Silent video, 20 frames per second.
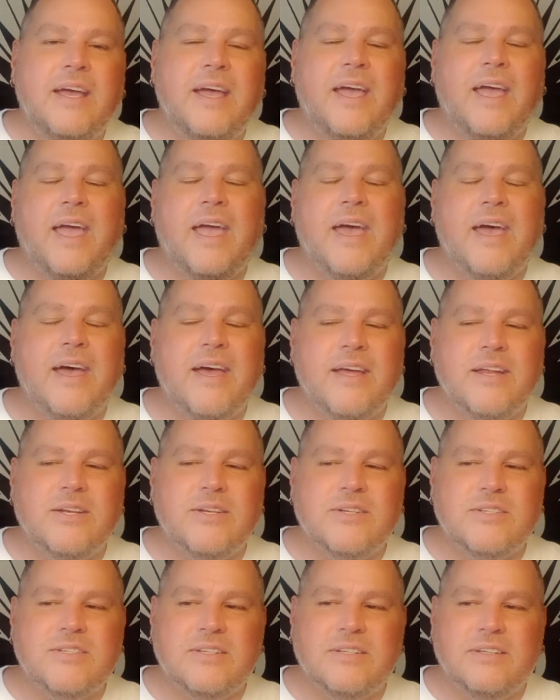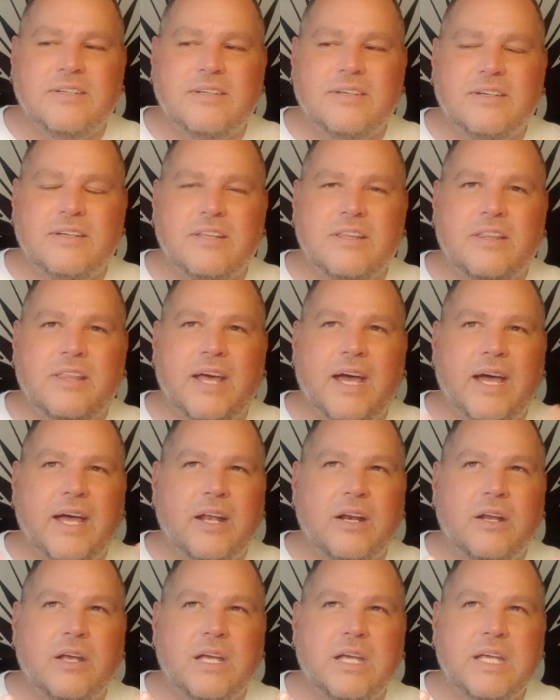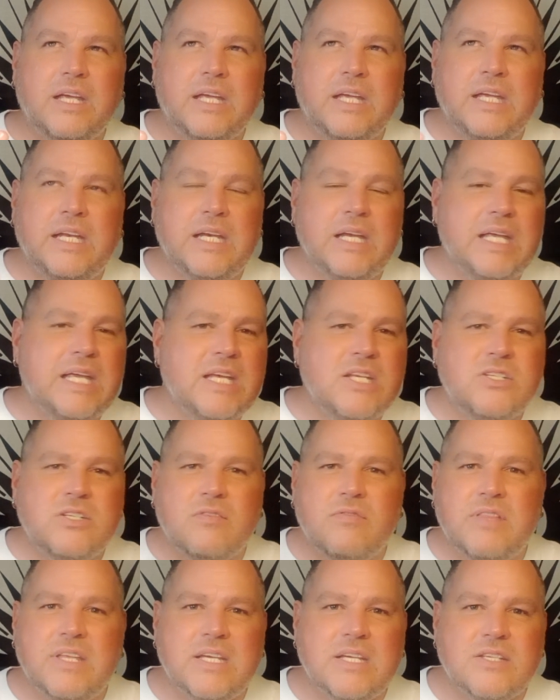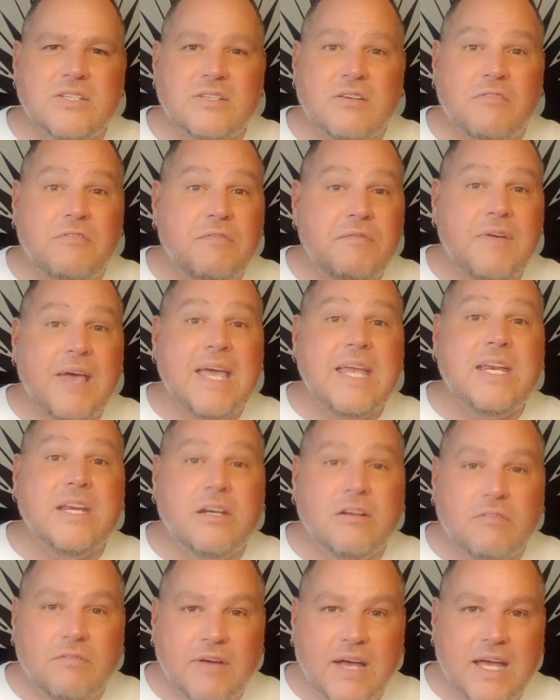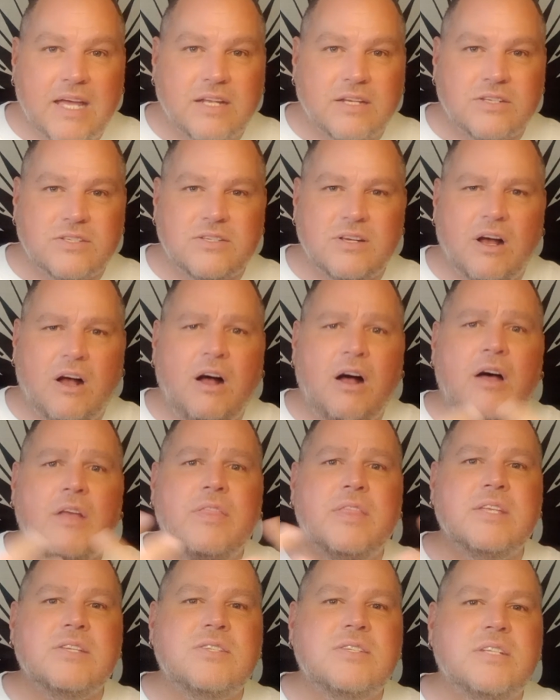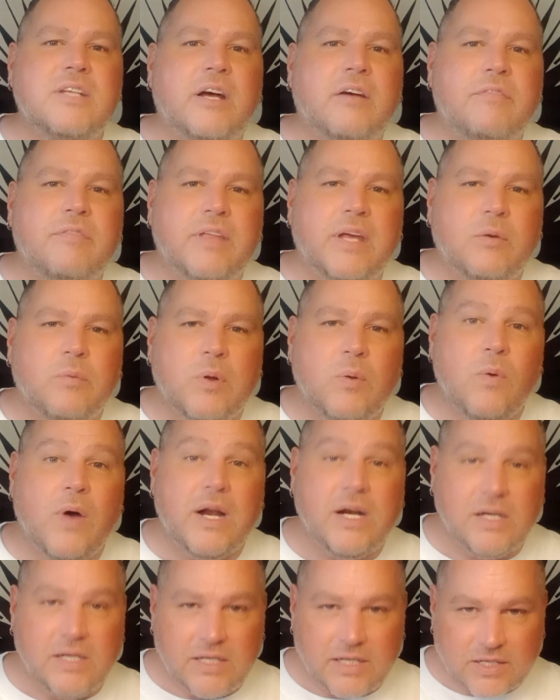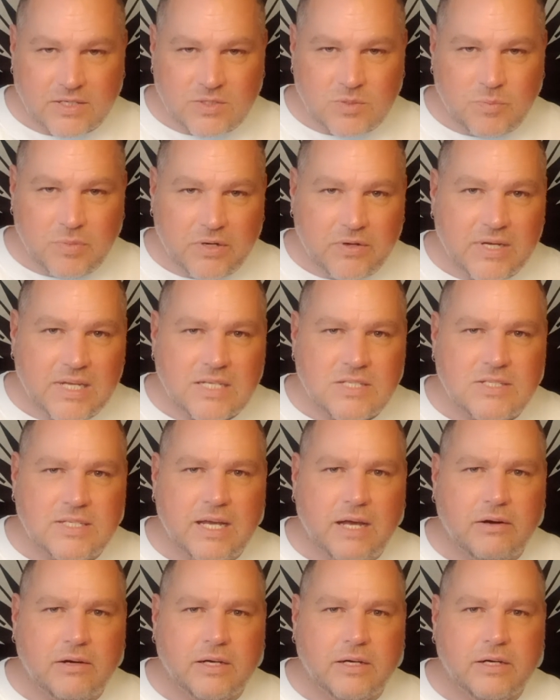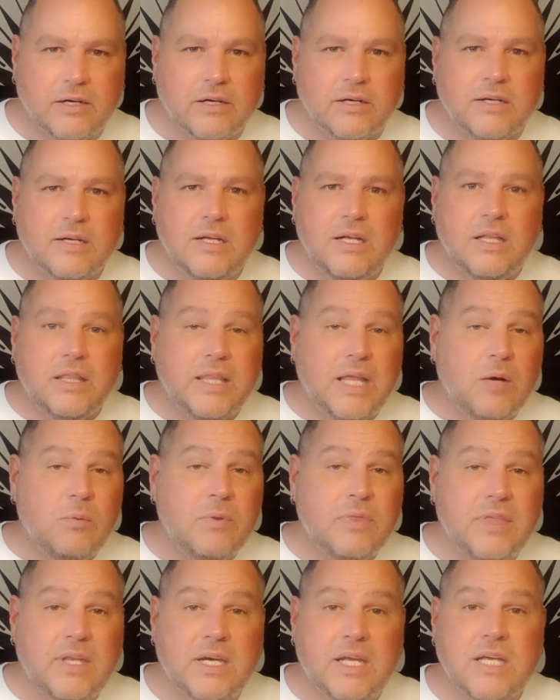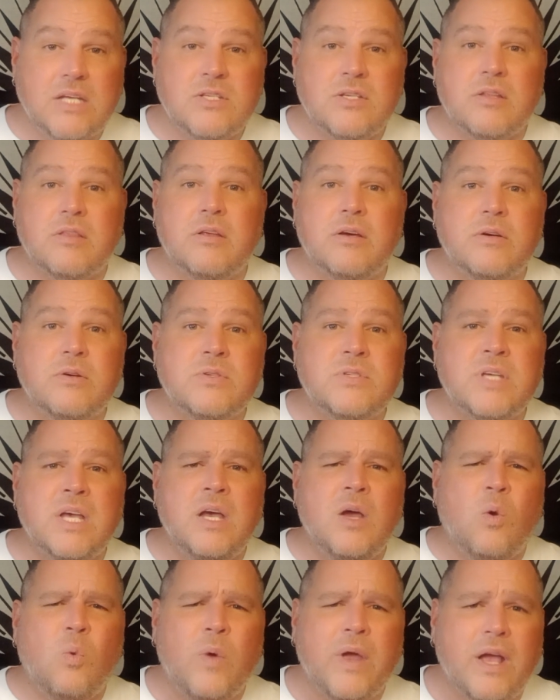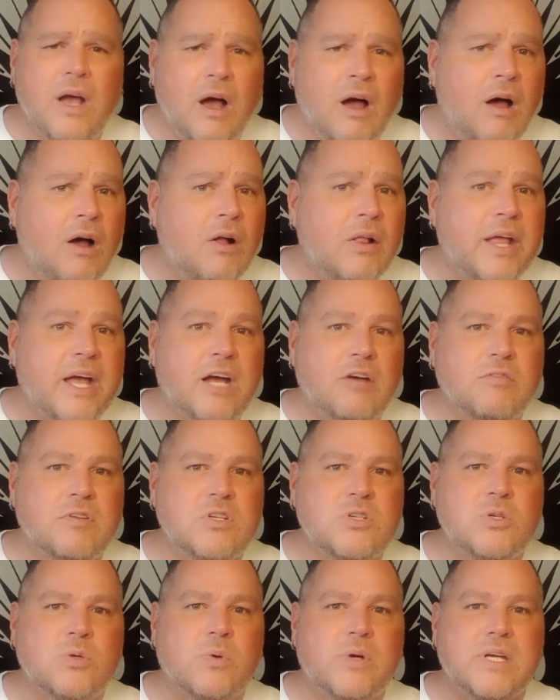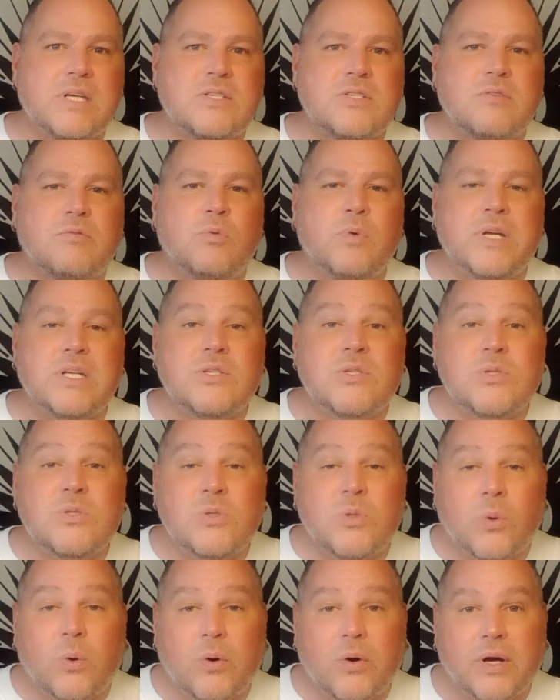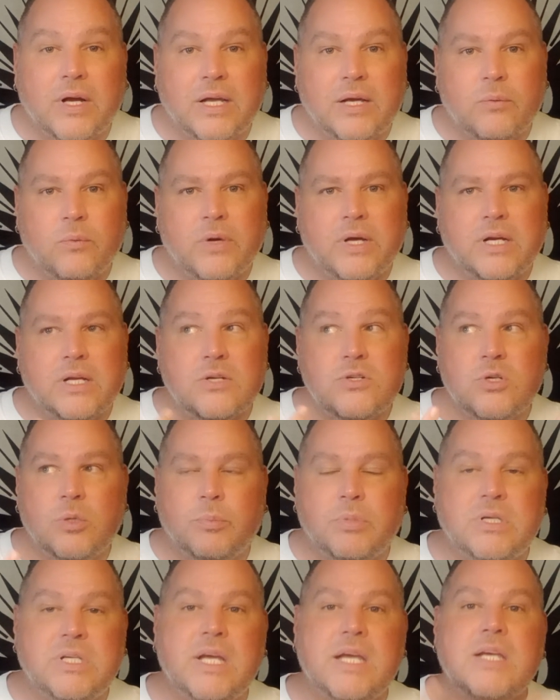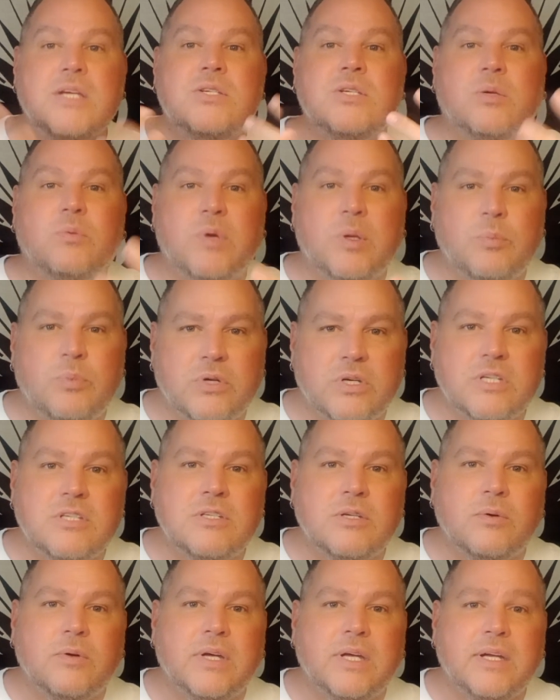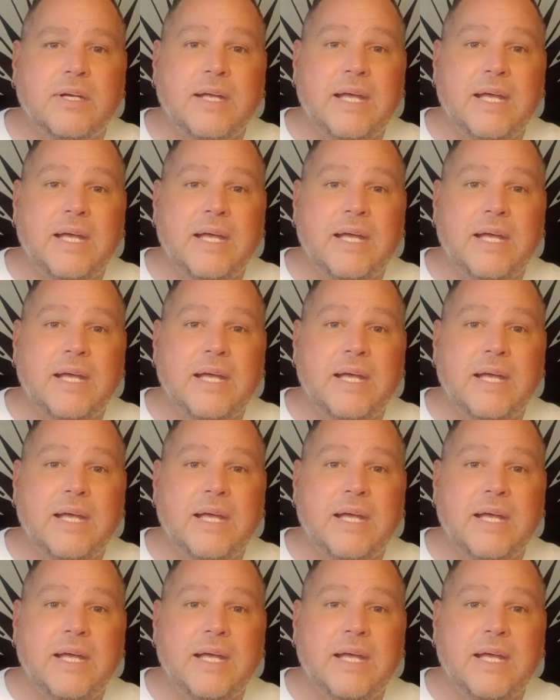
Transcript: and that in each of these fated events, all the stuff that we wanted to experience down here, that within each of those, we all have a choice of what story, what interpretation we put to it,